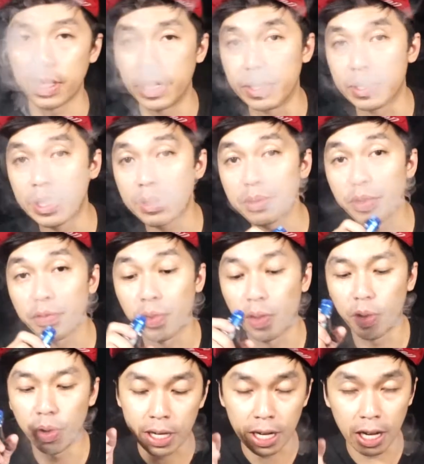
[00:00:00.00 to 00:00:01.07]
In terms of
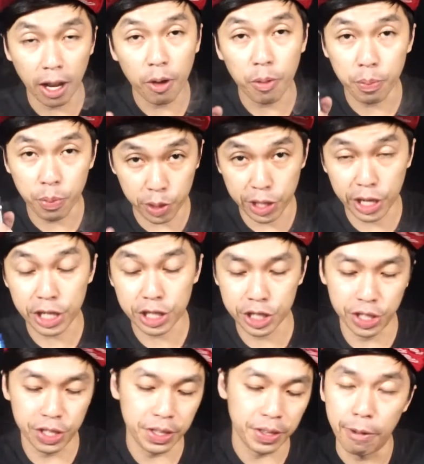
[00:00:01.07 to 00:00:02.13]
our cloud
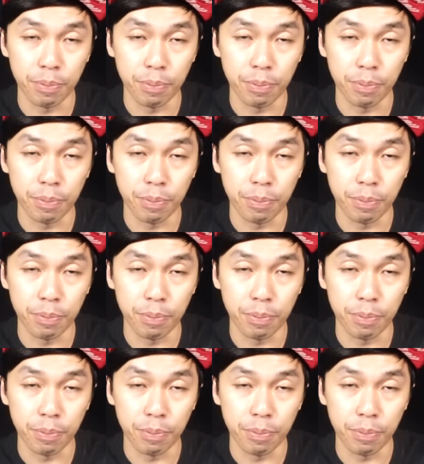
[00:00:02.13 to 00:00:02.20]
production,